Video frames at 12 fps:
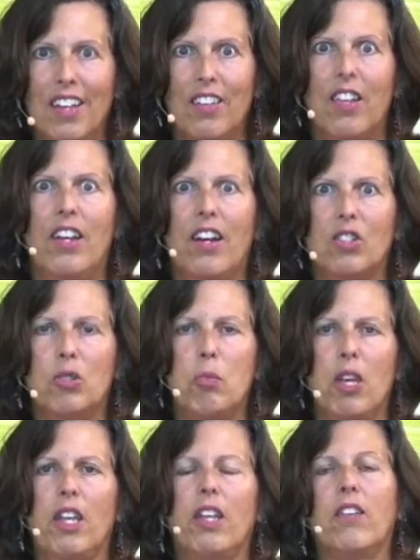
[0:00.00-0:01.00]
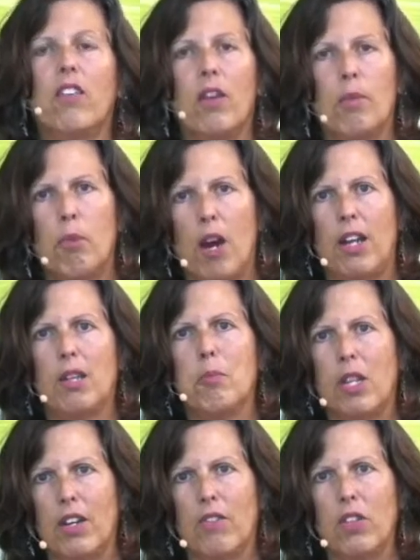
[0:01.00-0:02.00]
than us being the
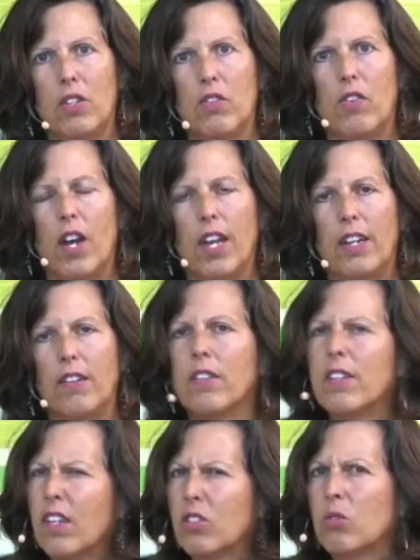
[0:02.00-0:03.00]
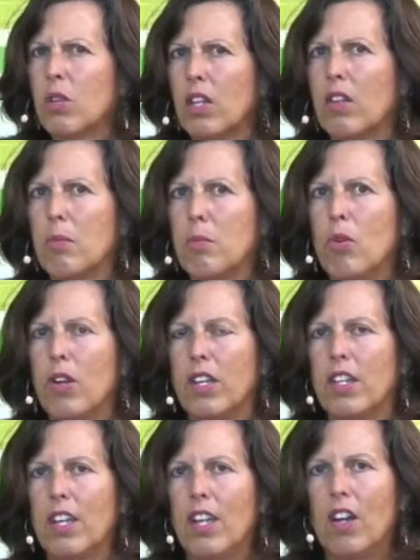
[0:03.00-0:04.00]
embodiment of the divine? That's really the point,
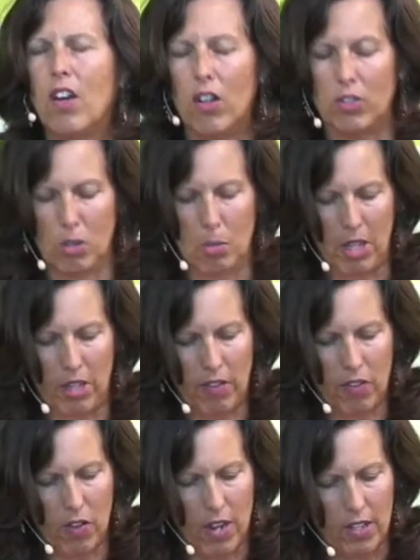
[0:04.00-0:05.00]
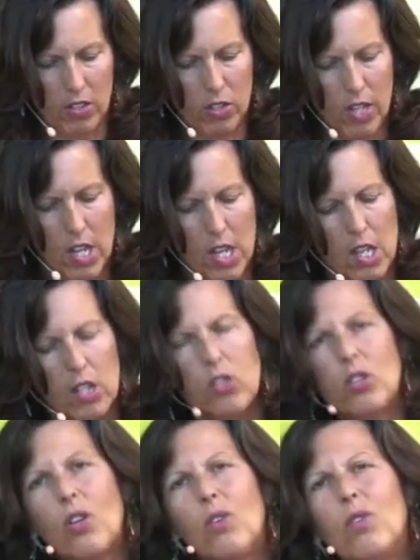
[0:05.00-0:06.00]
ultimately, for us.
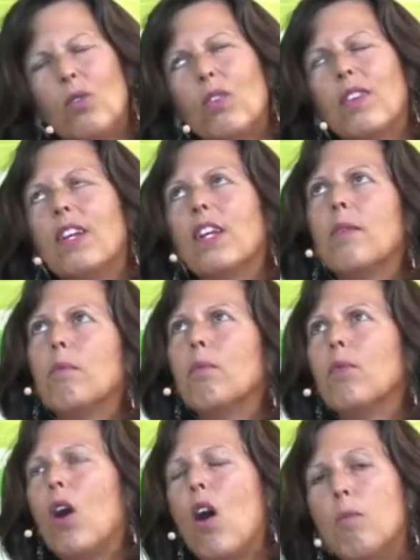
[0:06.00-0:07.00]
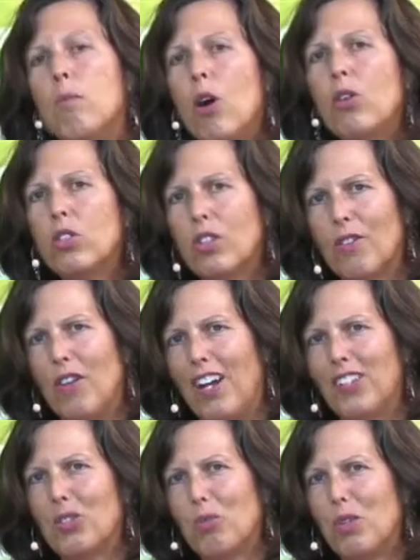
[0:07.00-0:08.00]
So most of
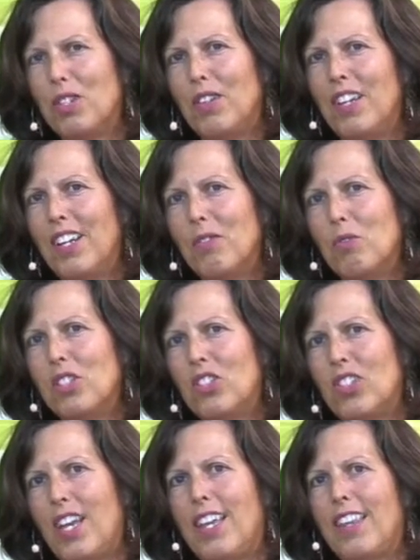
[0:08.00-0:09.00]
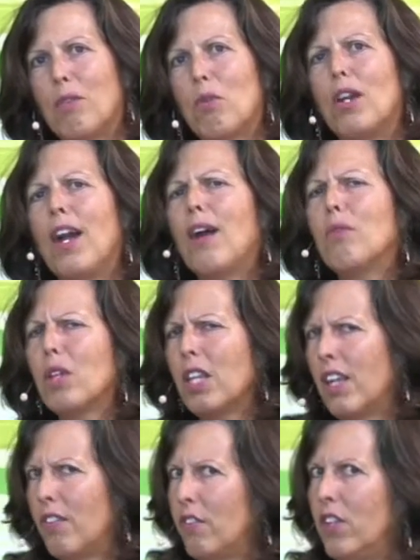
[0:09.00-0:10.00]
us would say that we're not
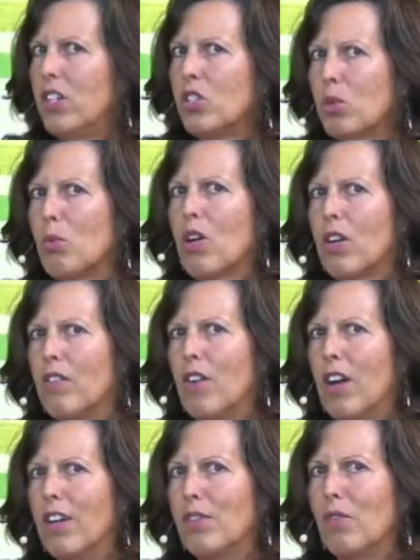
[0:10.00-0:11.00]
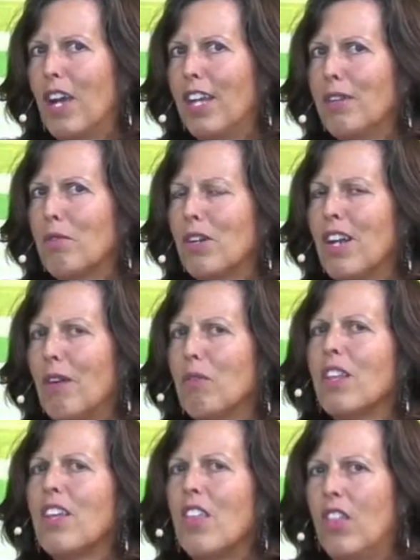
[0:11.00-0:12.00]
really a finished work of art, right? We're not
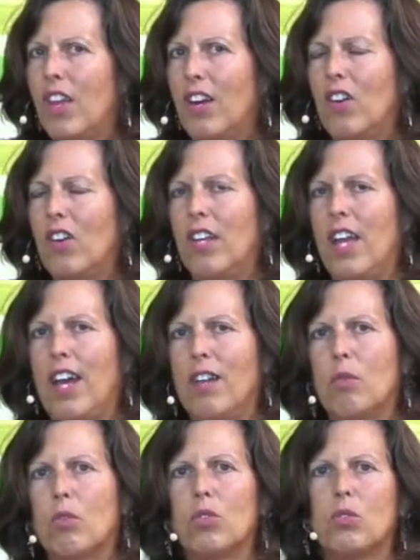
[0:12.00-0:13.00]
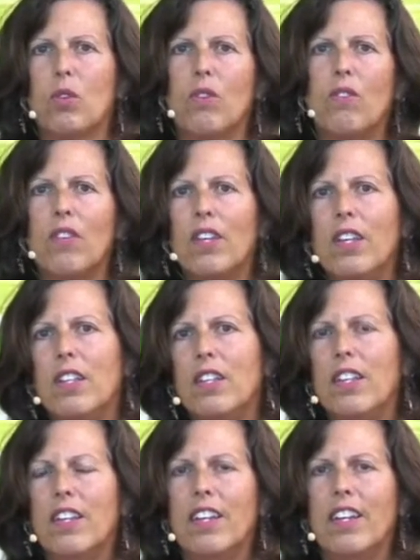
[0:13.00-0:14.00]
really there yet. We're sort of
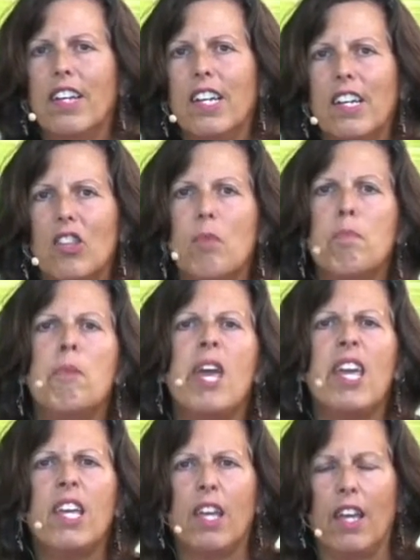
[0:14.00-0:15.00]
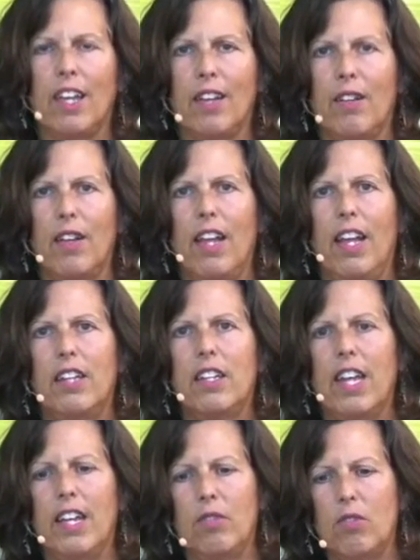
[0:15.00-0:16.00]
in the making. And
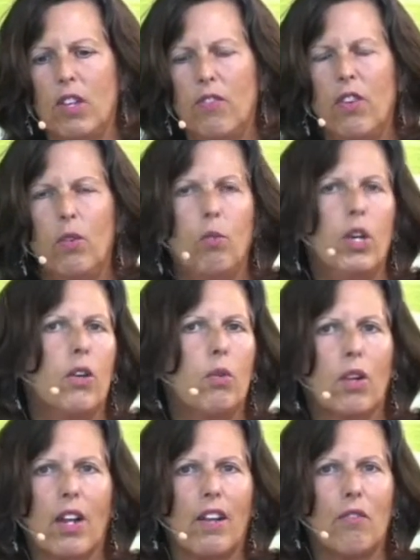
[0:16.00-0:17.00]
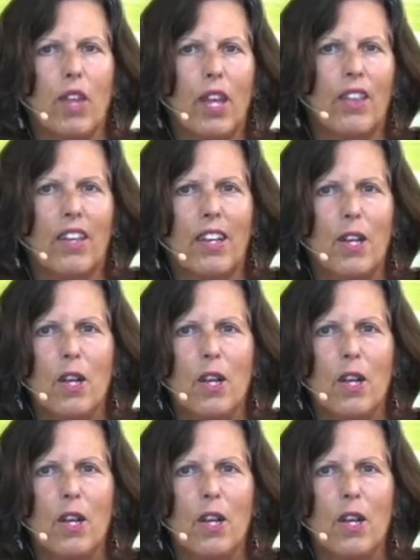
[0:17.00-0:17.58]
if you will, we're kind of like the